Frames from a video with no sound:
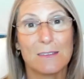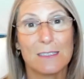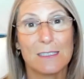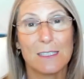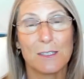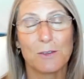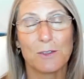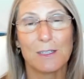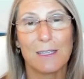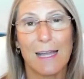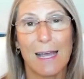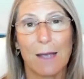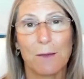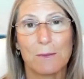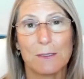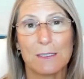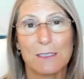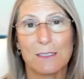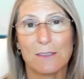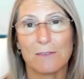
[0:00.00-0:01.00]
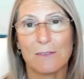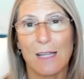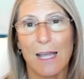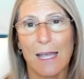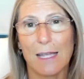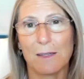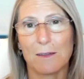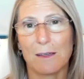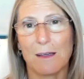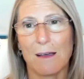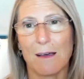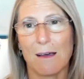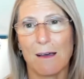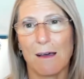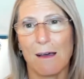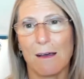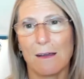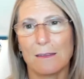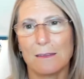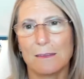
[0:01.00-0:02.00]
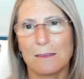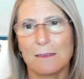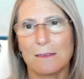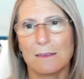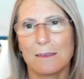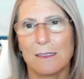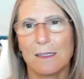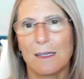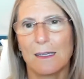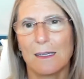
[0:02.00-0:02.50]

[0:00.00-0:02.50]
the Secret Language of Light cards.